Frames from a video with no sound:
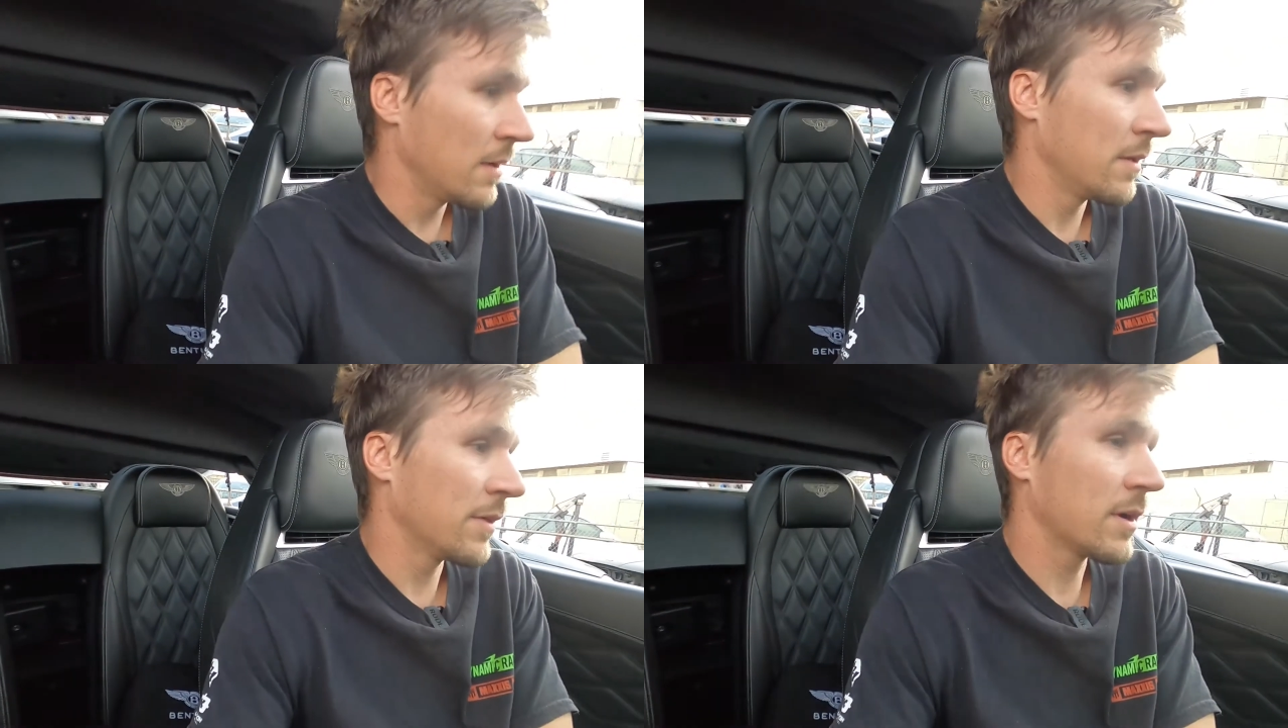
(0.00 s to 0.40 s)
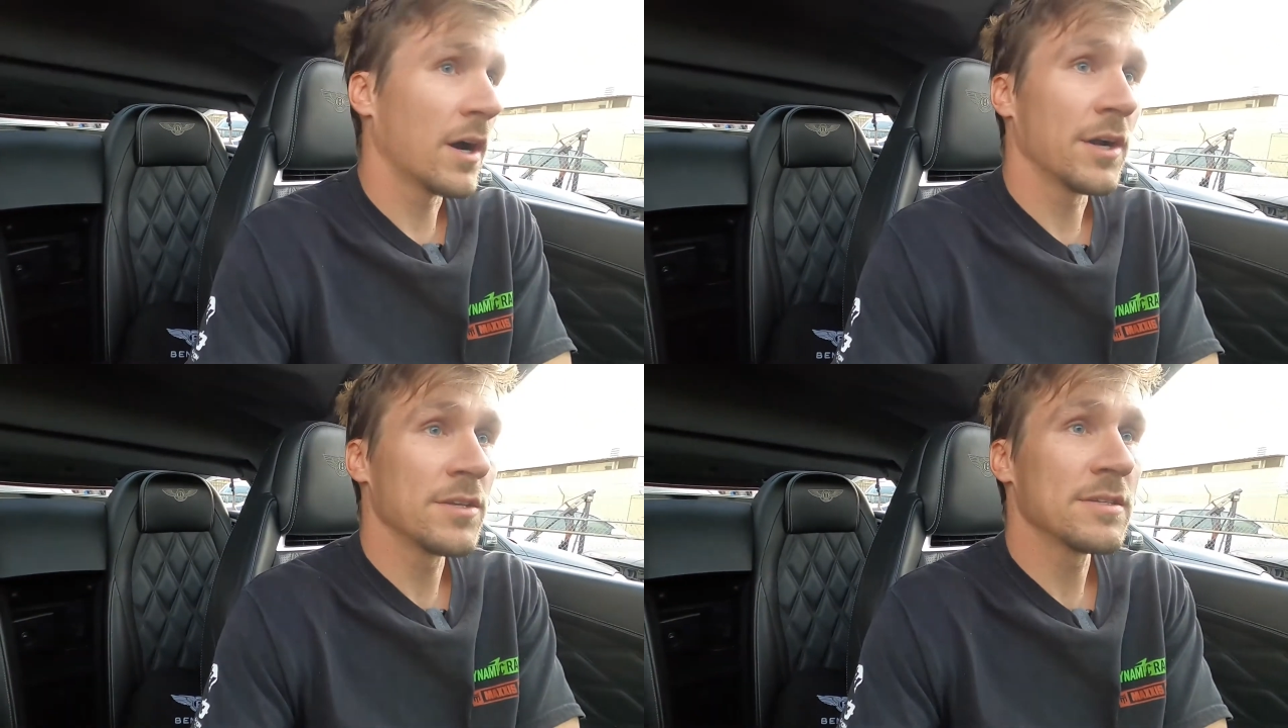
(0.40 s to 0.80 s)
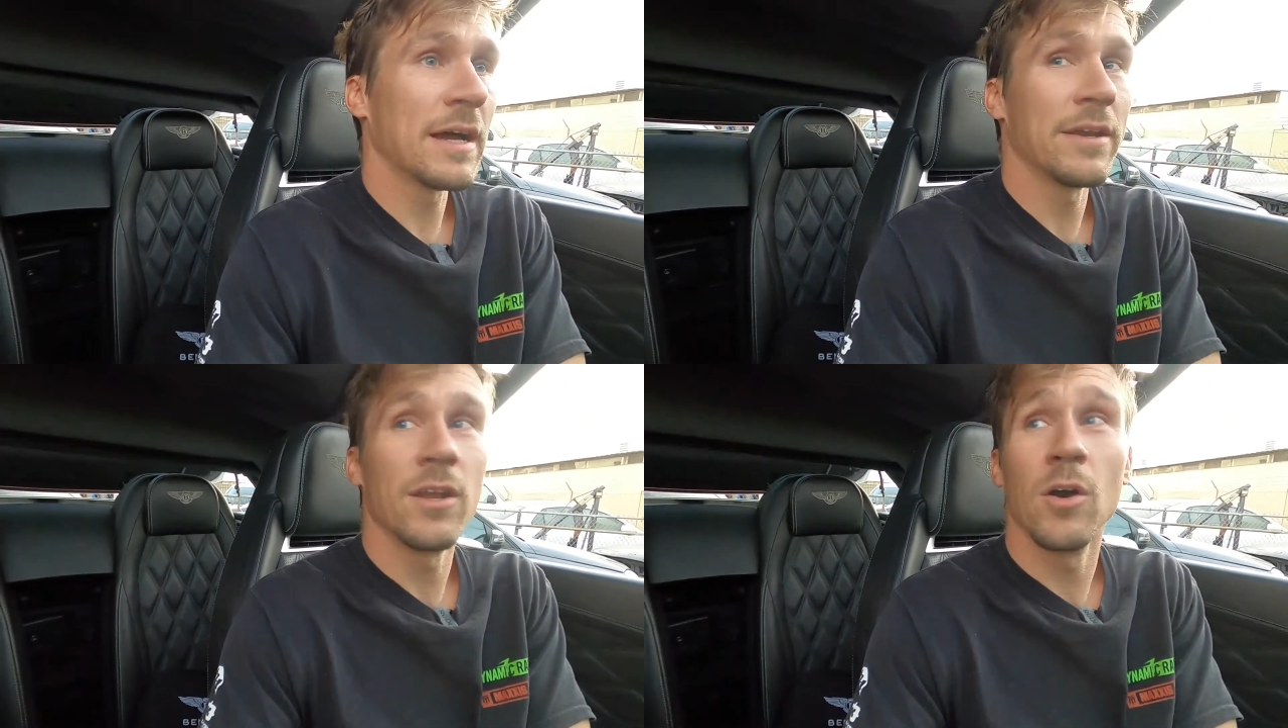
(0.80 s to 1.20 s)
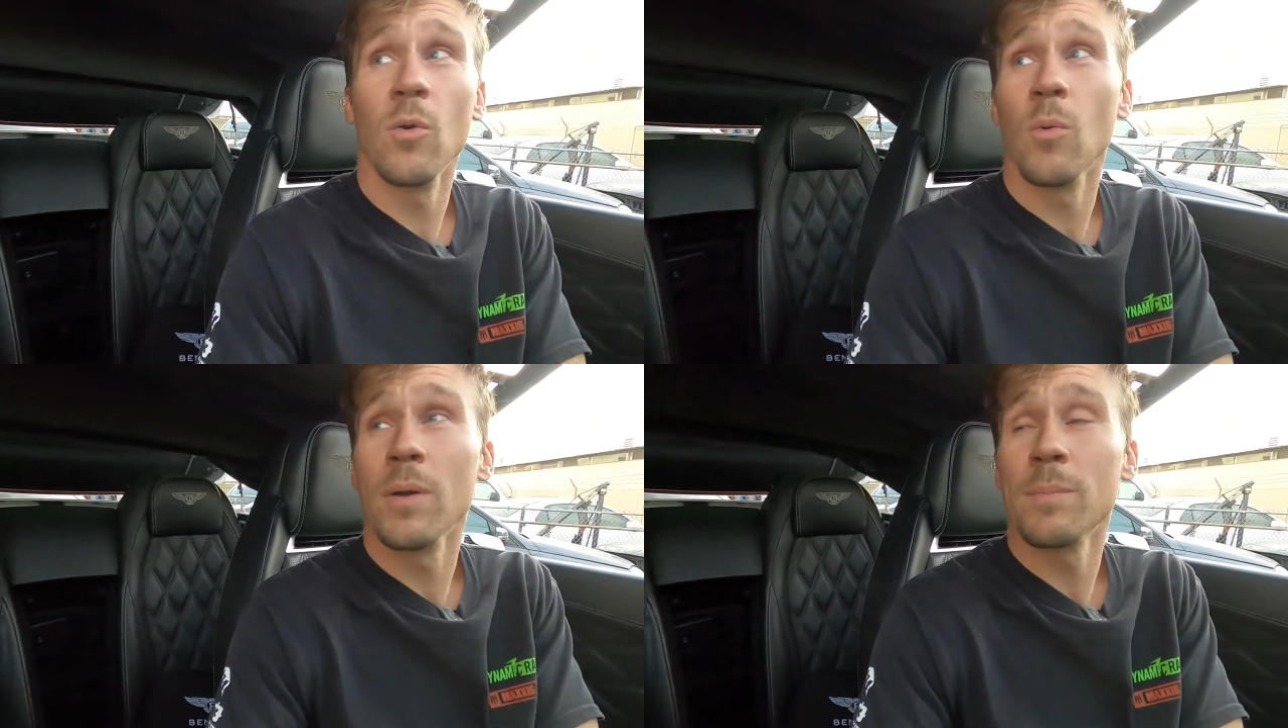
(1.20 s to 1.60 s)
the car does not know
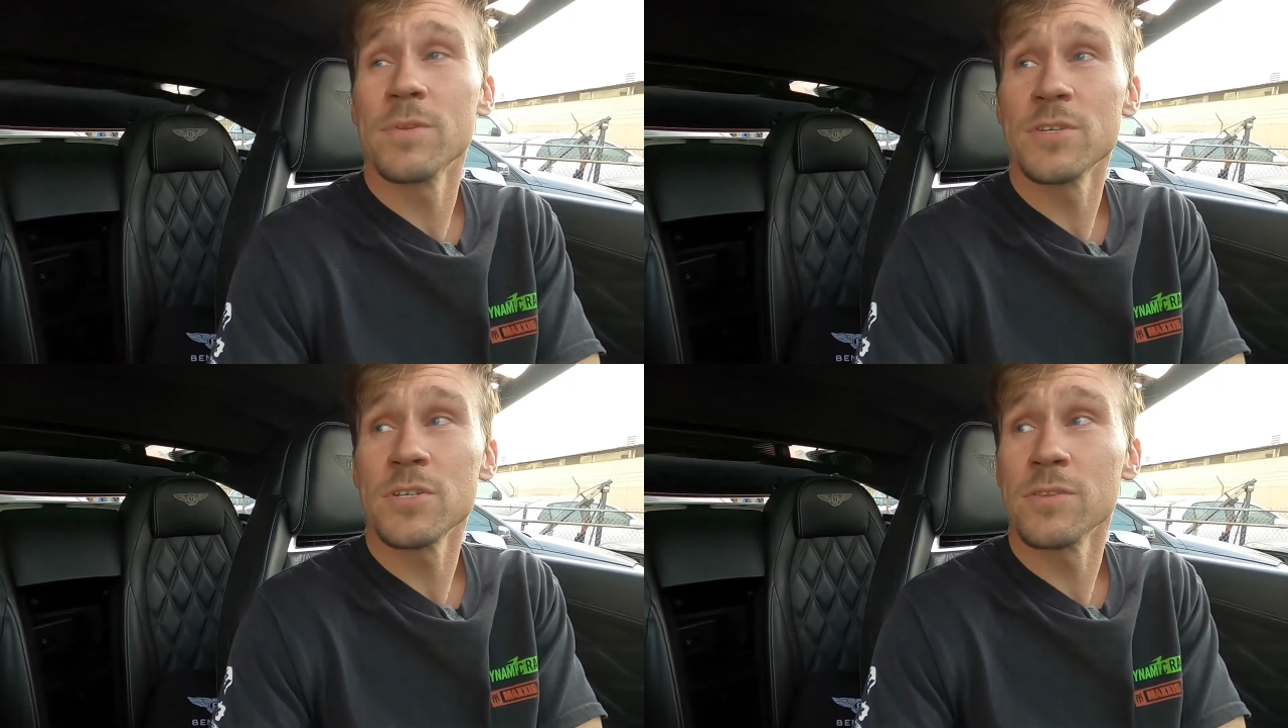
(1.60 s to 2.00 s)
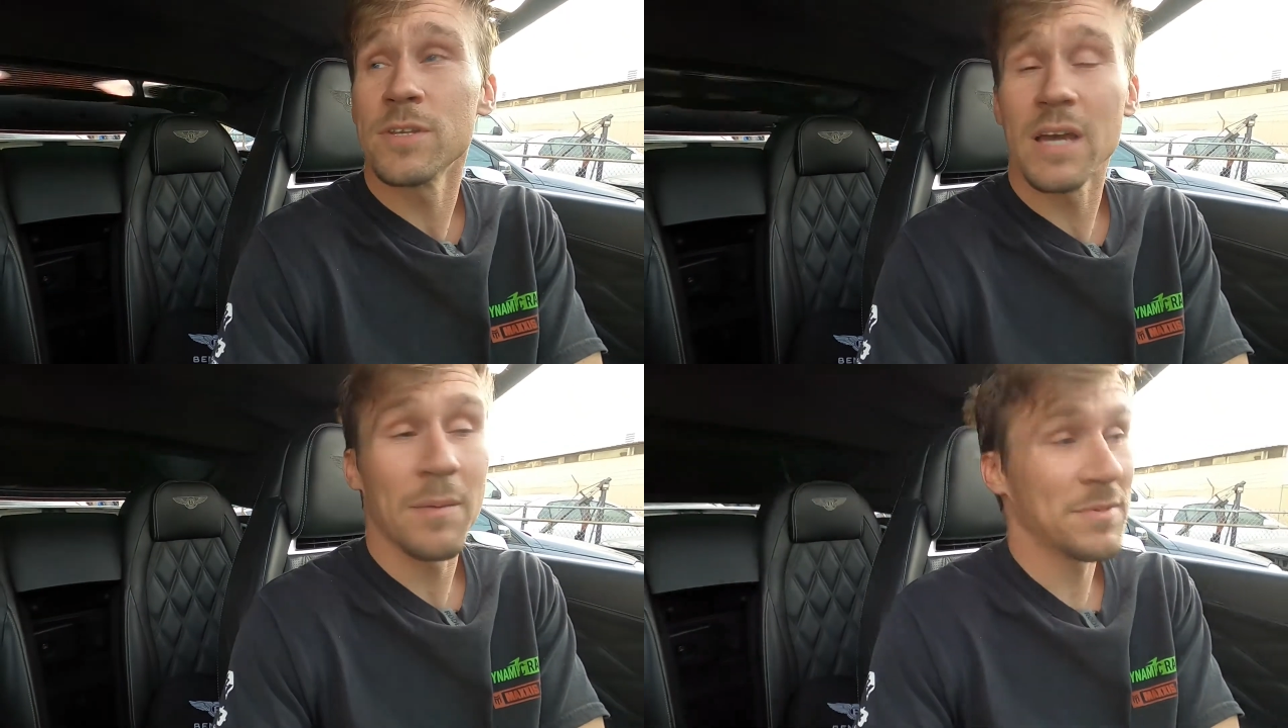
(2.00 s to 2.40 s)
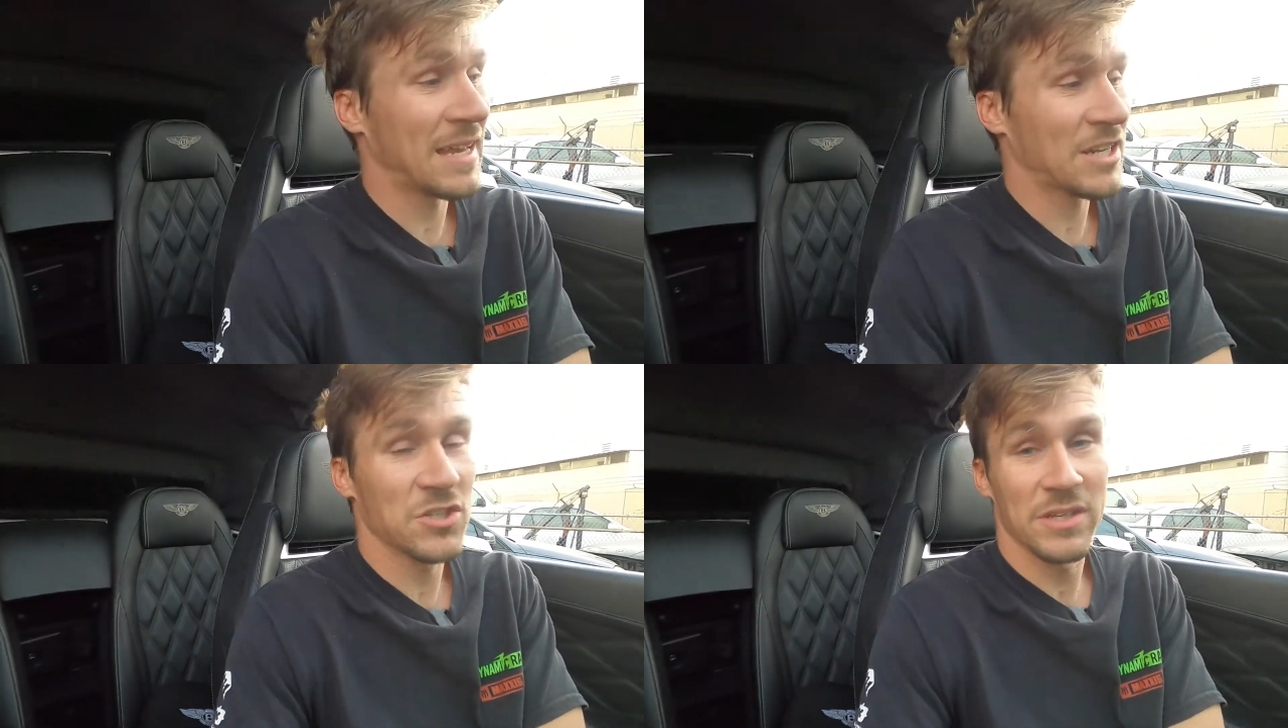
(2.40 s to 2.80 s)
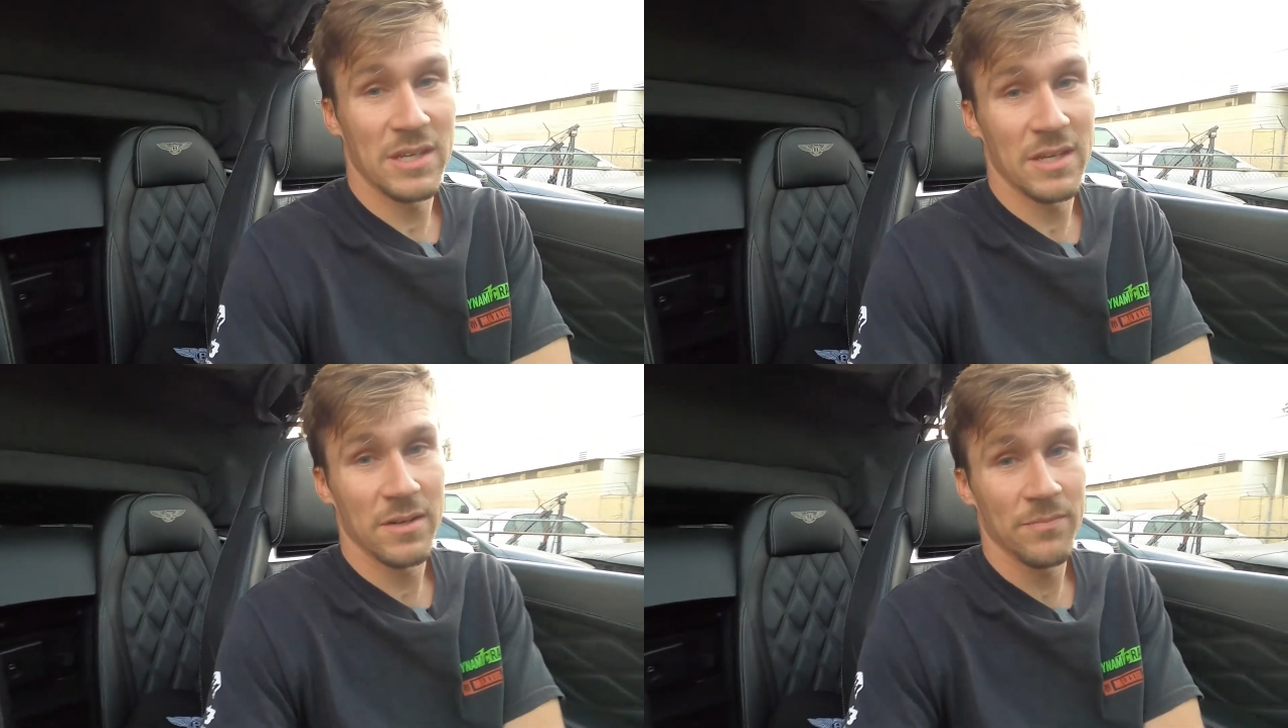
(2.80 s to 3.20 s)
what position the top is actually
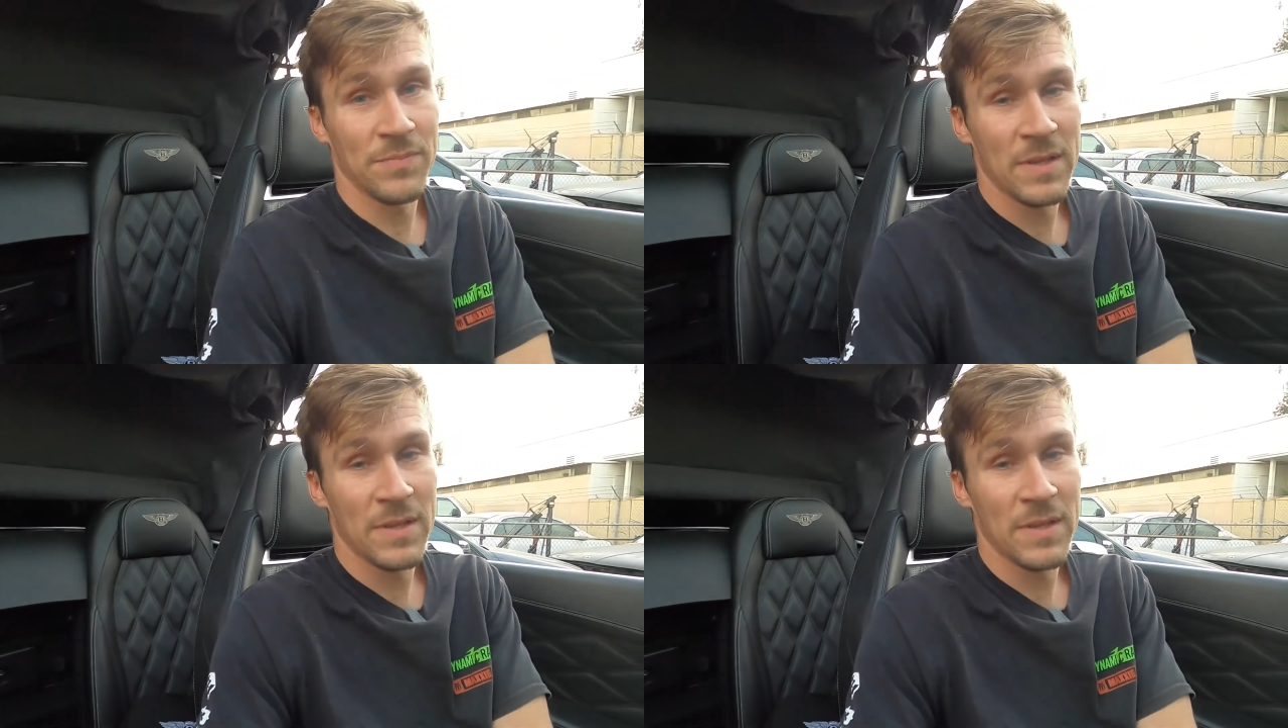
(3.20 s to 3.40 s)
in.